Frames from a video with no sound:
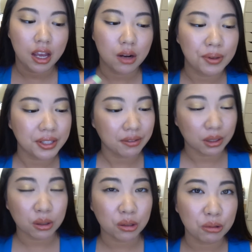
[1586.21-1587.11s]
I always have
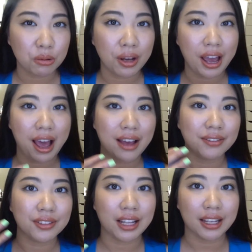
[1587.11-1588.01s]
the glue it
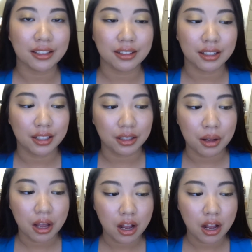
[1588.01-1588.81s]
has like the